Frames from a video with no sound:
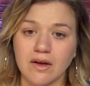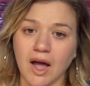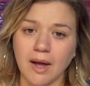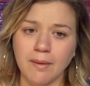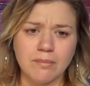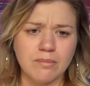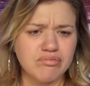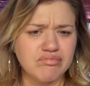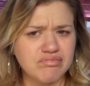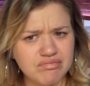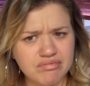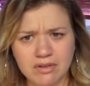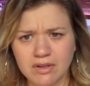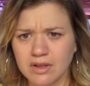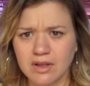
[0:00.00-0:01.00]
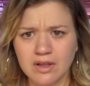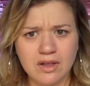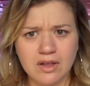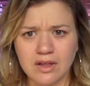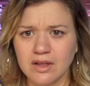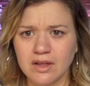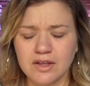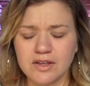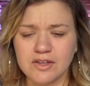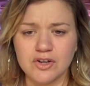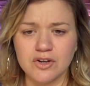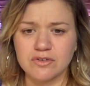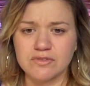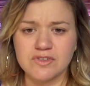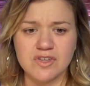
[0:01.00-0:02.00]
I'm, You're
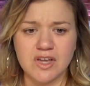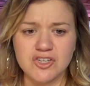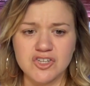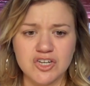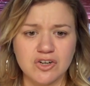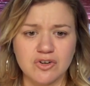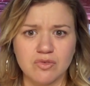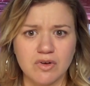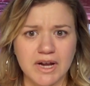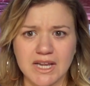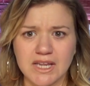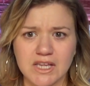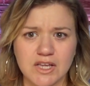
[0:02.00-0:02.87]
such a great